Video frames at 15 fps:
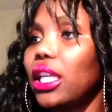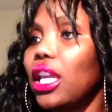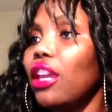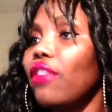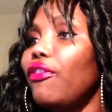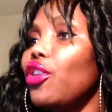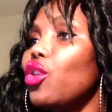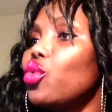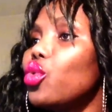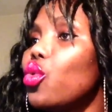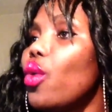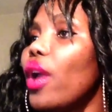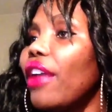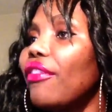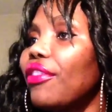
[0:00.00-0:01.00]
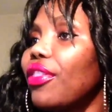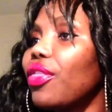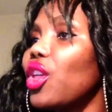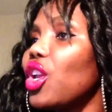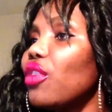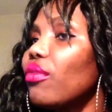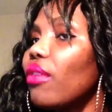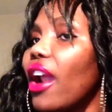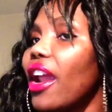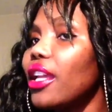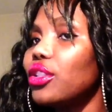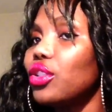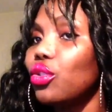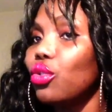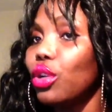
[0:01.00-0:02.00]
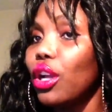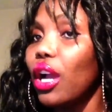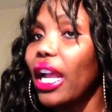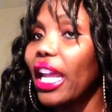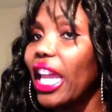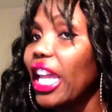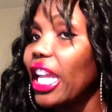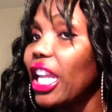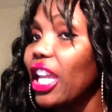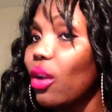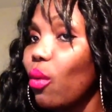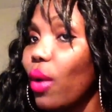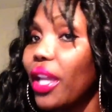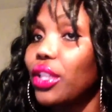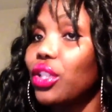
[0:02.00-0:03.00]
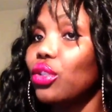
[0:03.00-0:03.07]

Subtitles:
If you do everything right, you're not gaining weight.